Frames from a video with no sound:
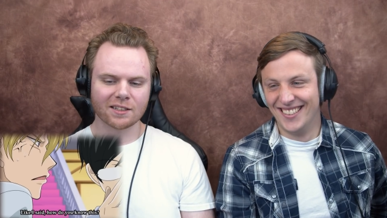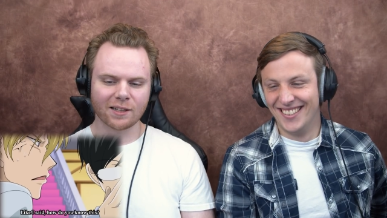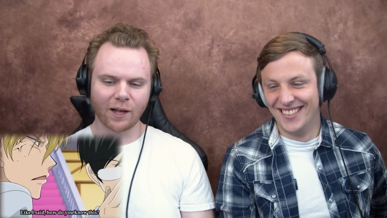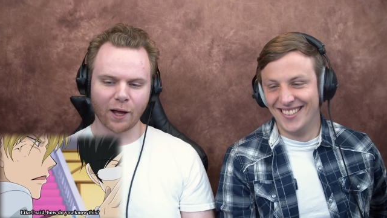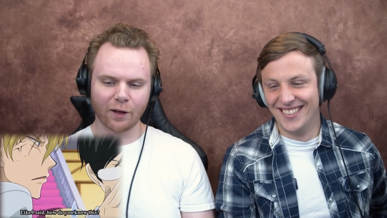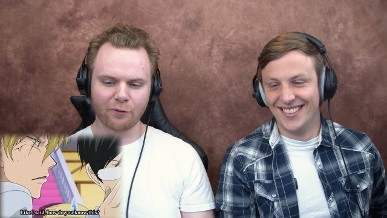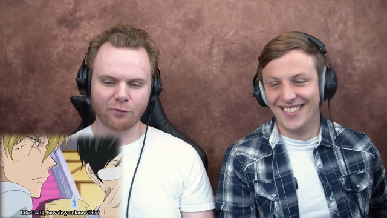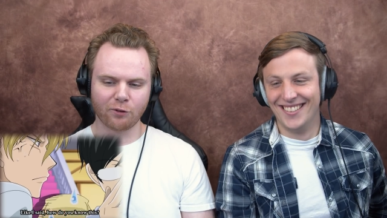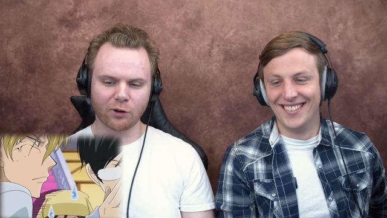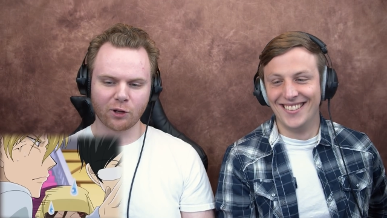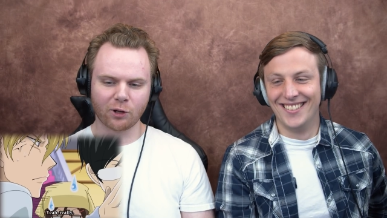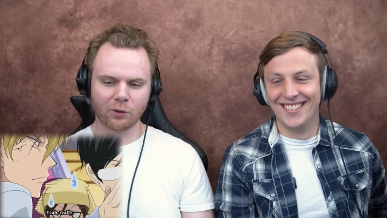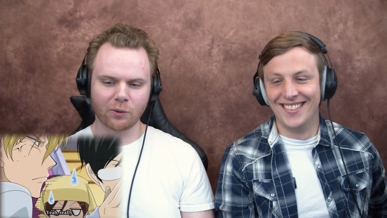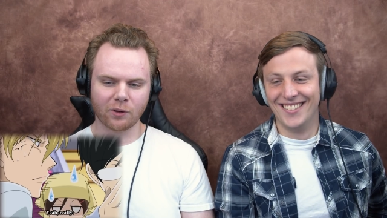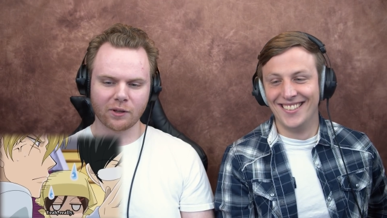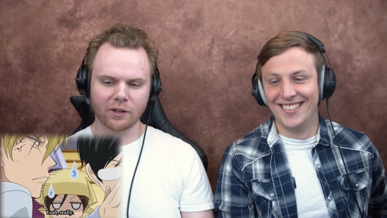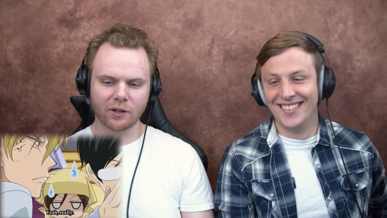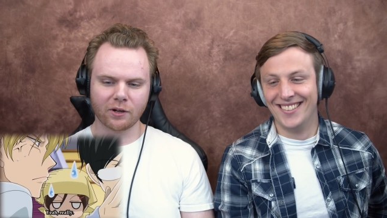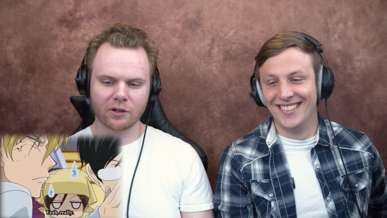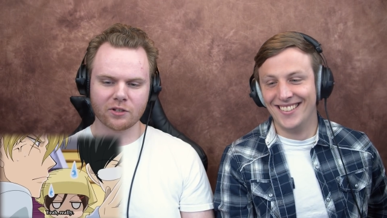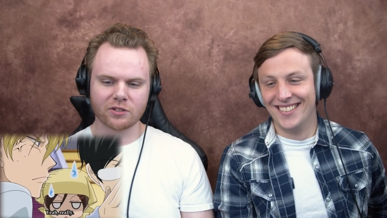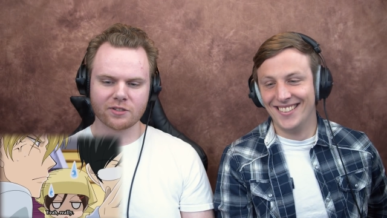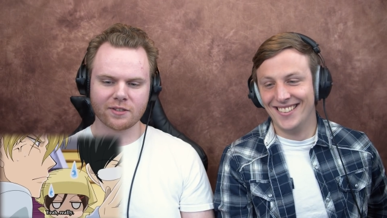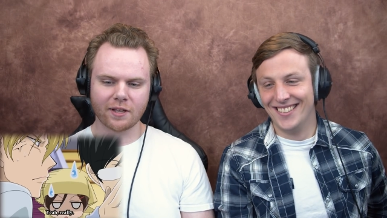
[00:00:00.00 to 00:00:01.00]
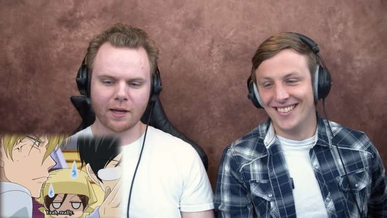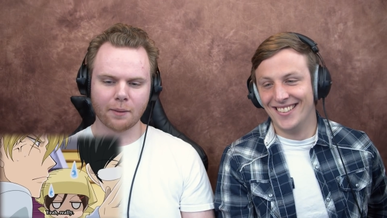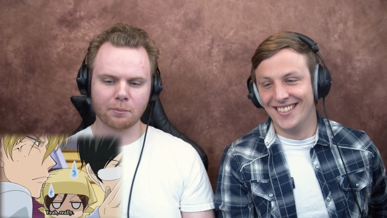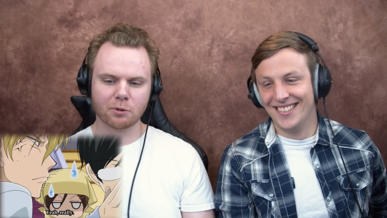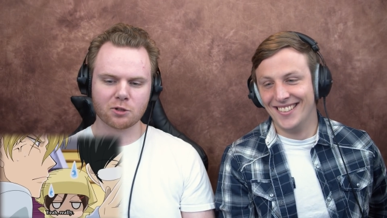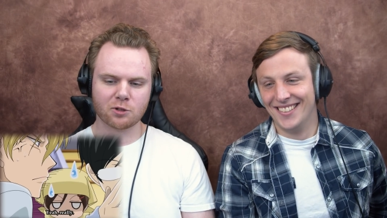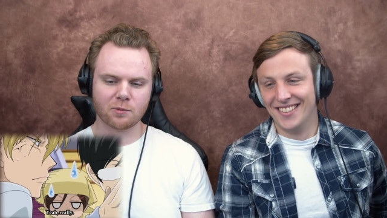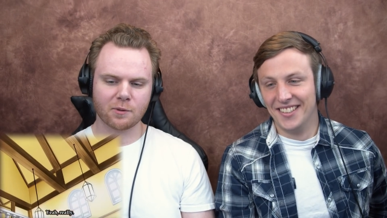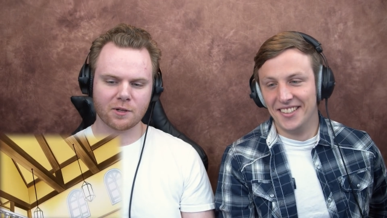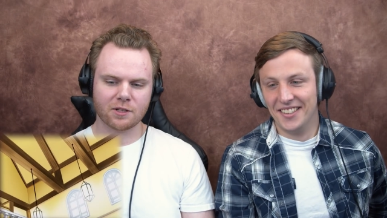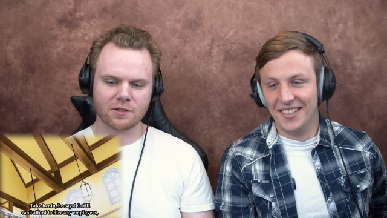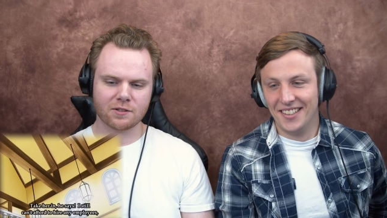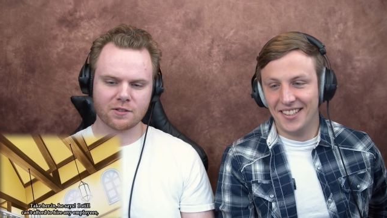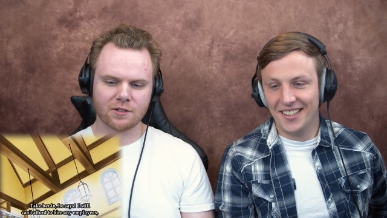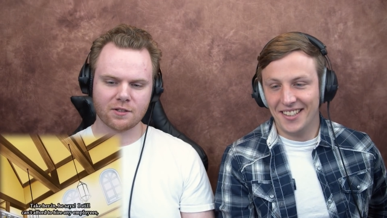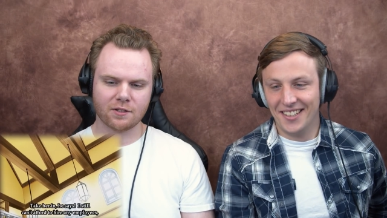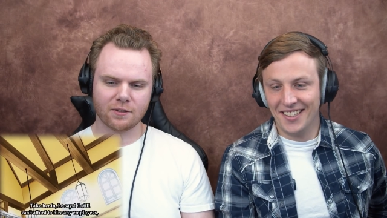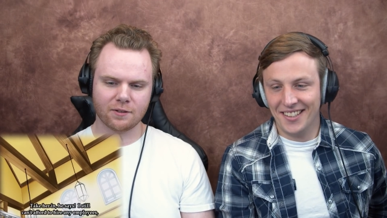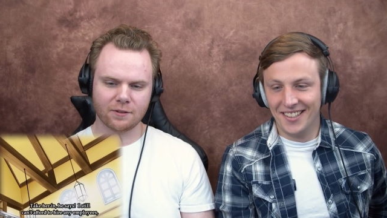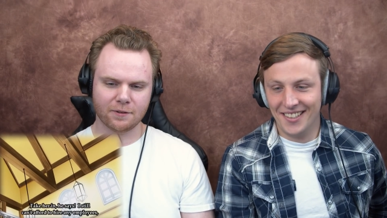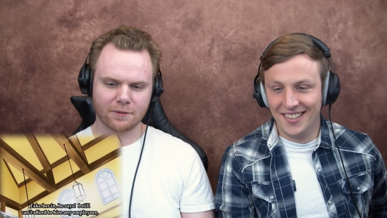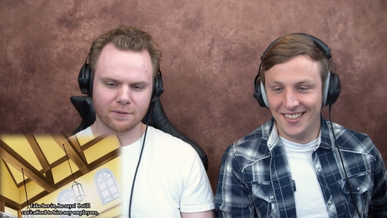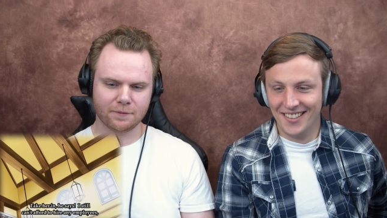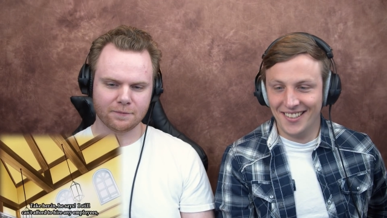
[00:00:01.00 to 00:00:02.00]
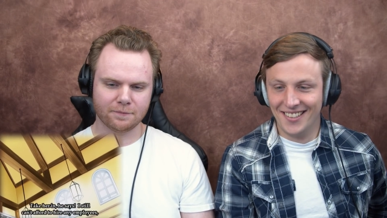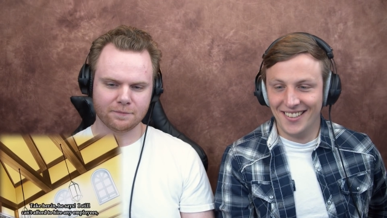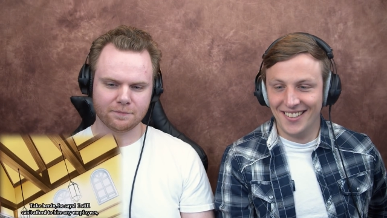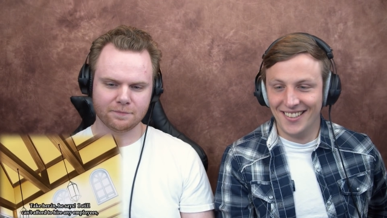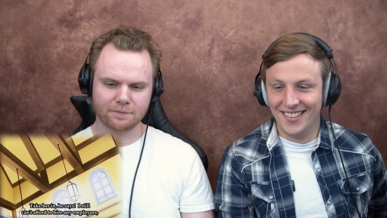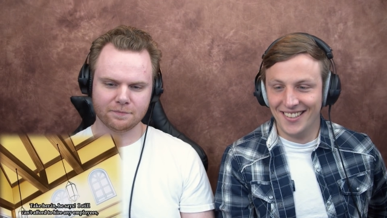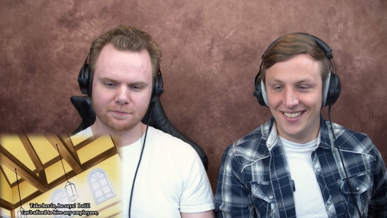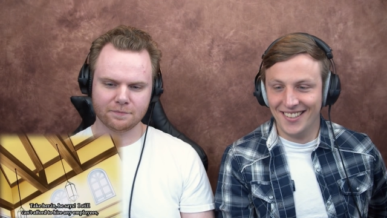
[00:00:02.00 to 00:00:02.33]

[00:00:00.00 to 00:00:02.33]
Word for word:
Speaker 1: I frequent their establishments. Oh.